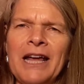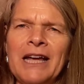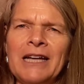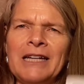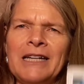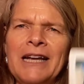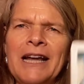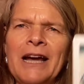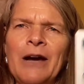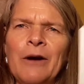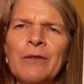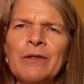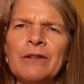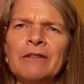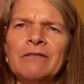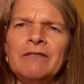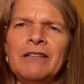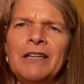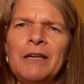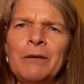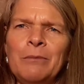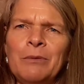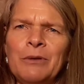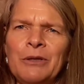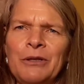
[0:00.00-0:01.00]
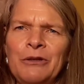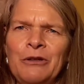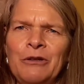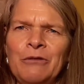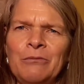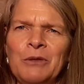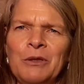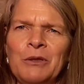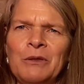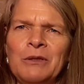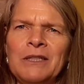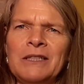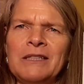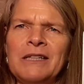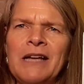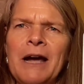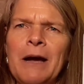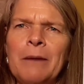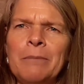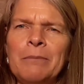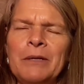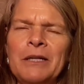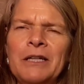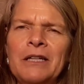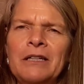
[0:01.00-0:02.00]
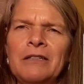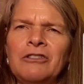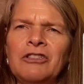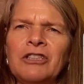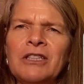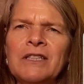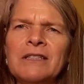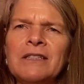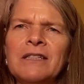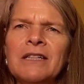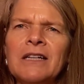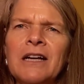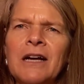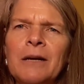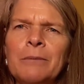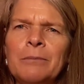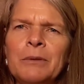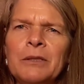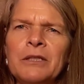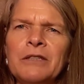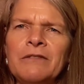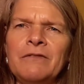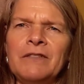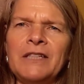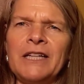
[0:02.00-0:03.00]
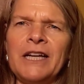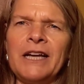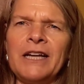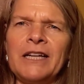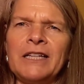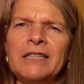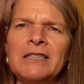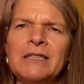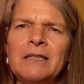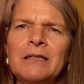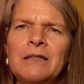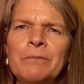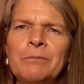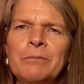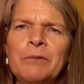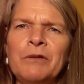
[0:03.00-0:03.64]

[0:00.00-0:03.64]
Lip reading: And now the Libra new moon is happening just a couple of days